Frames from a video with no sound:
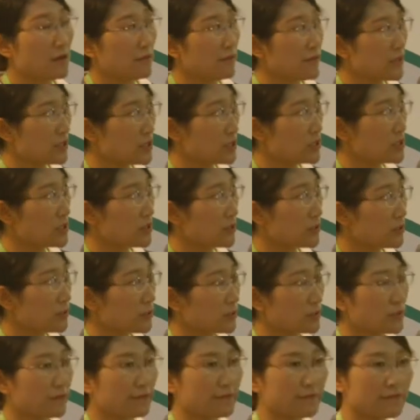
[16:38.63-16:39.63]
which
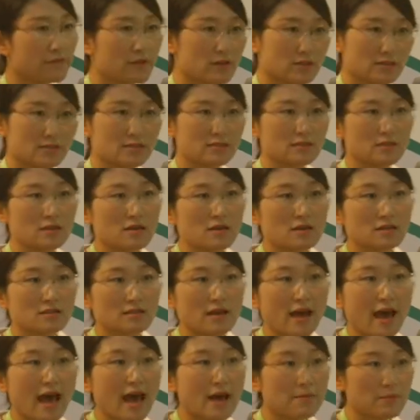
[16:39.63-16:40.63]
include first
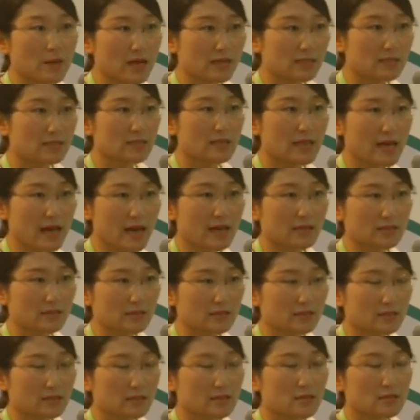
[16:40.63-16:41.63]
the
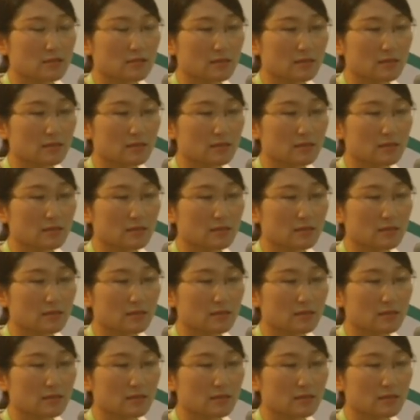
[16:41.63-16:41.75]
MSDS,